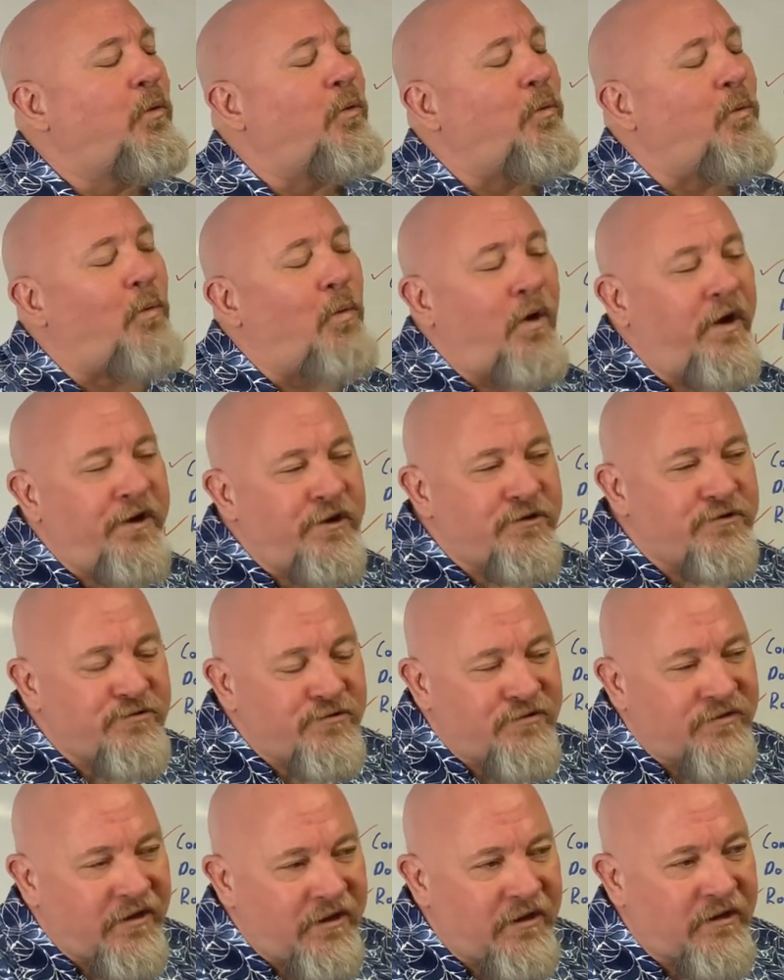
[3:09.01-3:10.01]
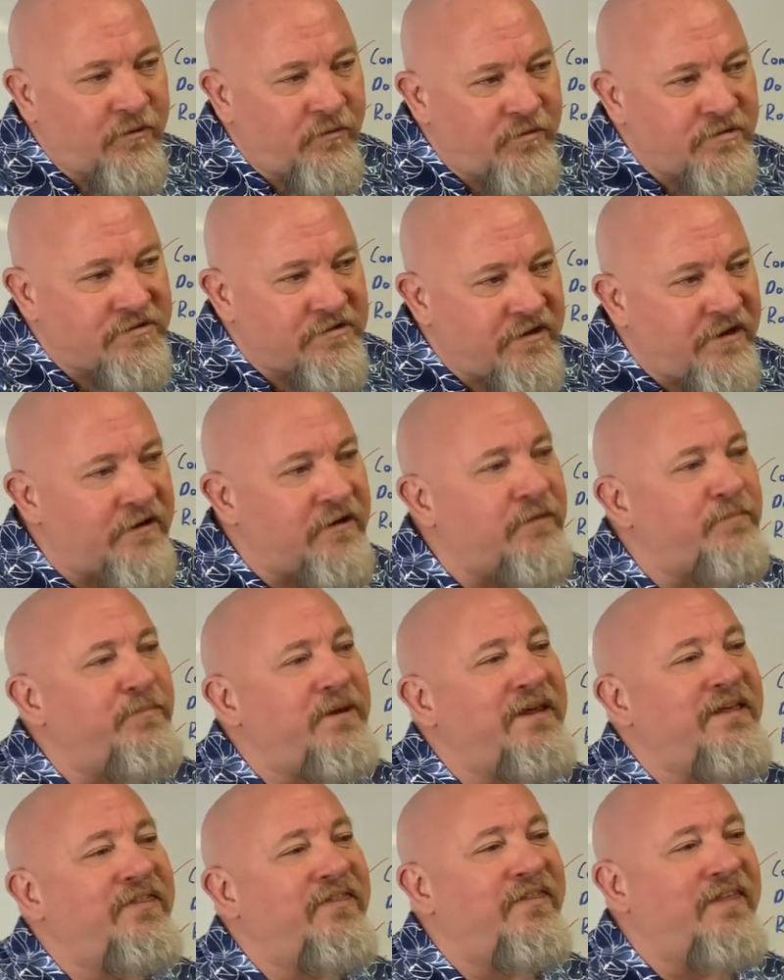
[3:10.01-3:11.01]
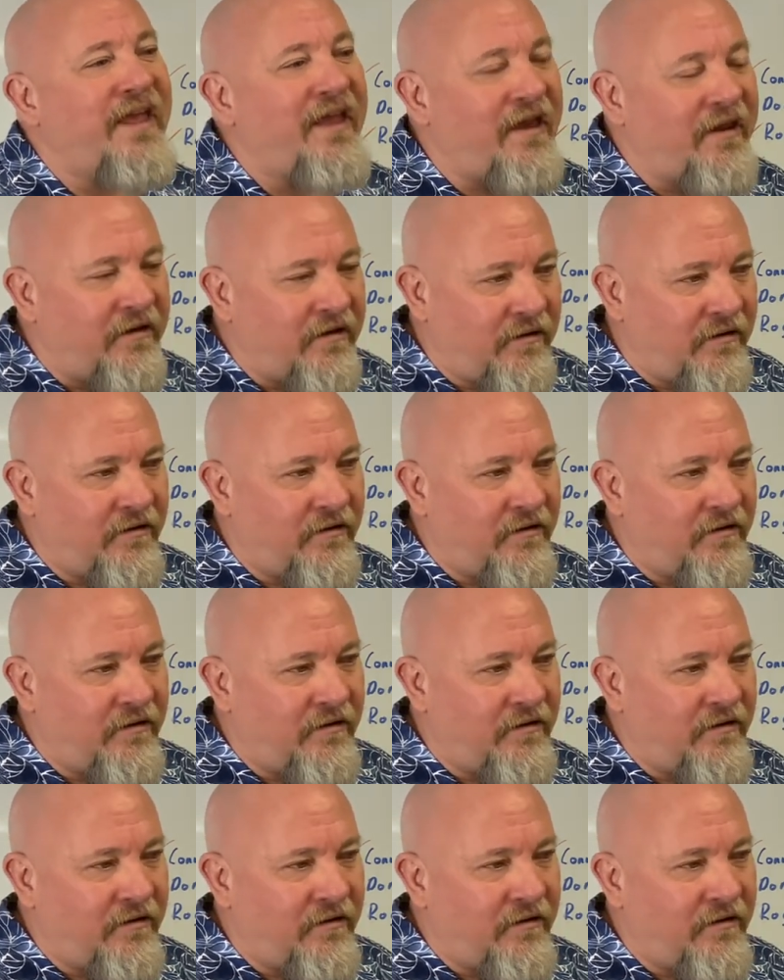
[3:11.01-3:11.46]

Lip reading: what did you think it was going to be then?